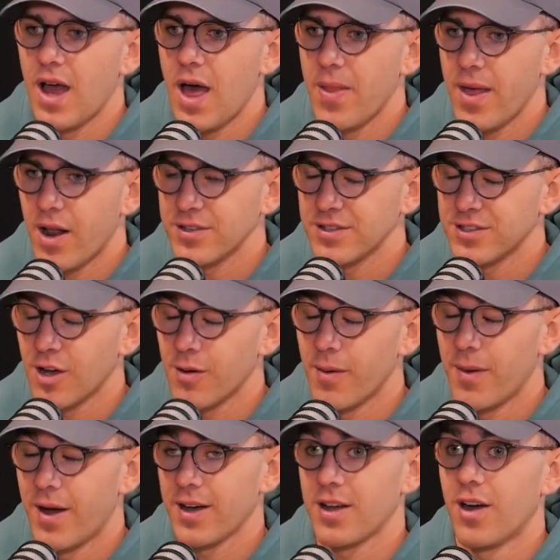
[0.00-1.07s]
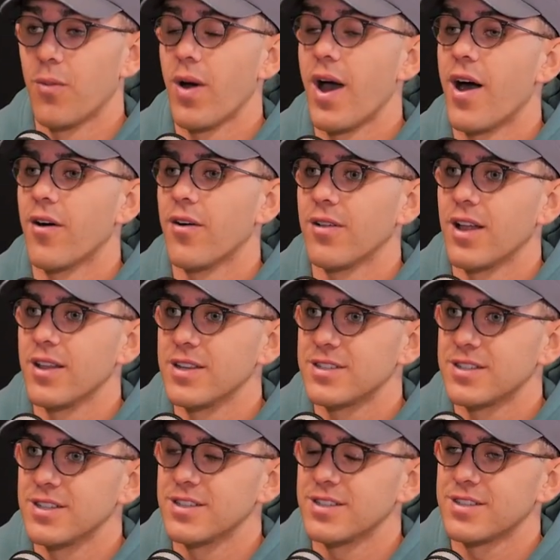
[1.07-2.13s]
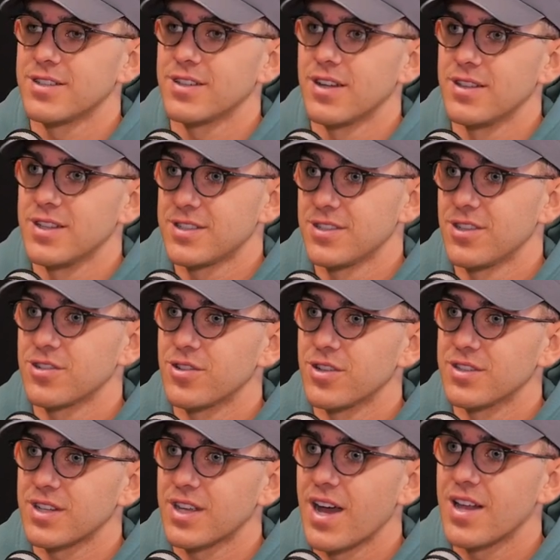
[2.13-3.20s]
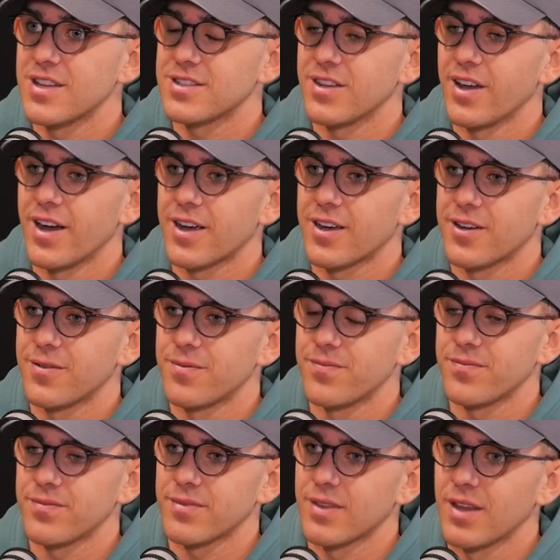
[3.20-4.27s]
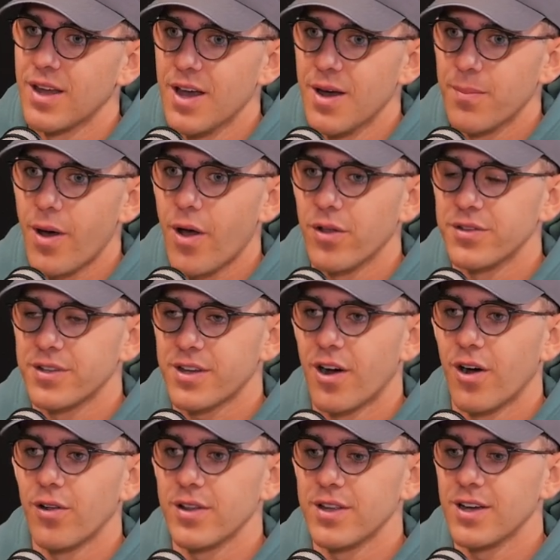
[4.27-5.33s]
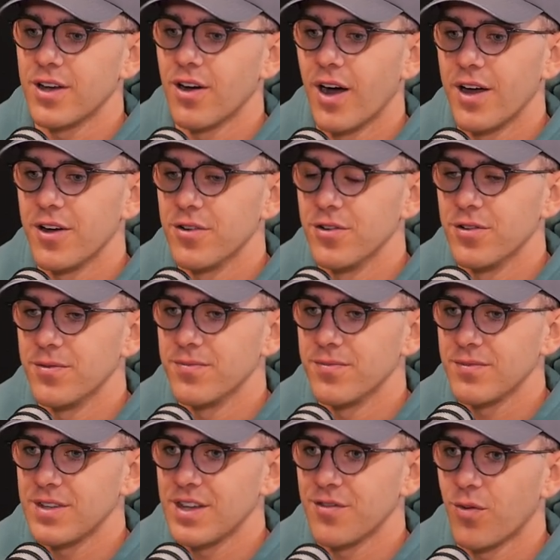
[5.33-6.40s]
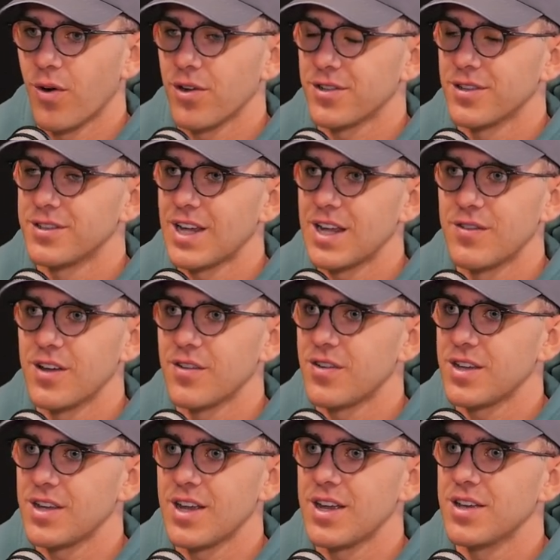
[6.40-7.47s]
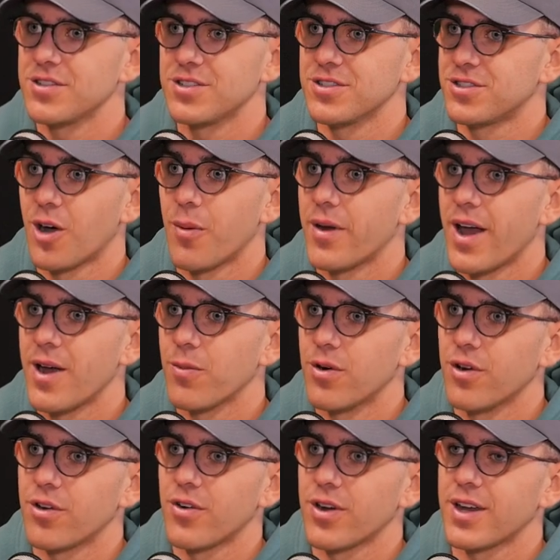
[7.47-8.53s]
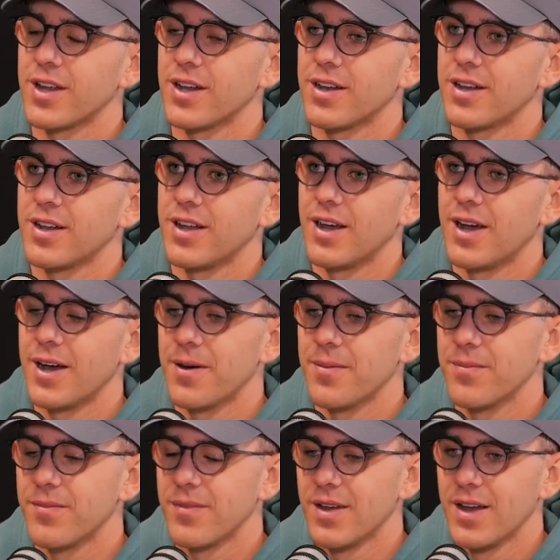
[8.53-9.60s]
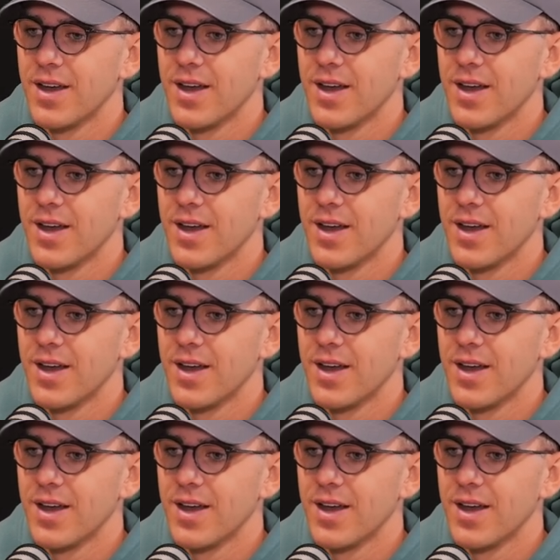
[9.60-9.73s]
and then I was at the top of my mark going, wow, like, this is as good as it gets. Like, bowling to Kohli, a guy who you've watched on the TV for years, just dominate world cricket. And